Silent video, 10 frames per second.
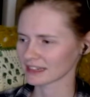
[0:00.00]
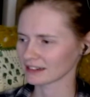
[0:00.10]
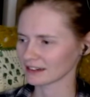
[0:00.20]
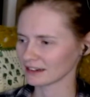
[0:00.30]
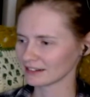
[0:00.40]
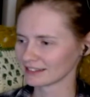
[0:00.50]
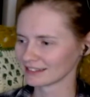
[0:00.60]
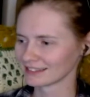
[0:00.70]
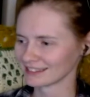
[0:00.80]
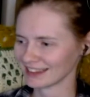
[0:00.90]
I don't know.
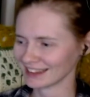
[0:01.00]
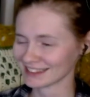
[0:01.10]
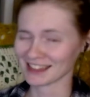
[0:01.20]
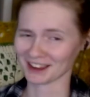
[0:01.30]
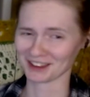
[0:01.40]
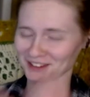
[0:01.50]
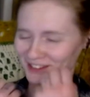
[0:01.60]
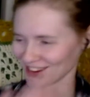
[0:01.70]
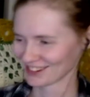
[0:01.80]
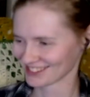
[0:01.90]
It's not cute, you know.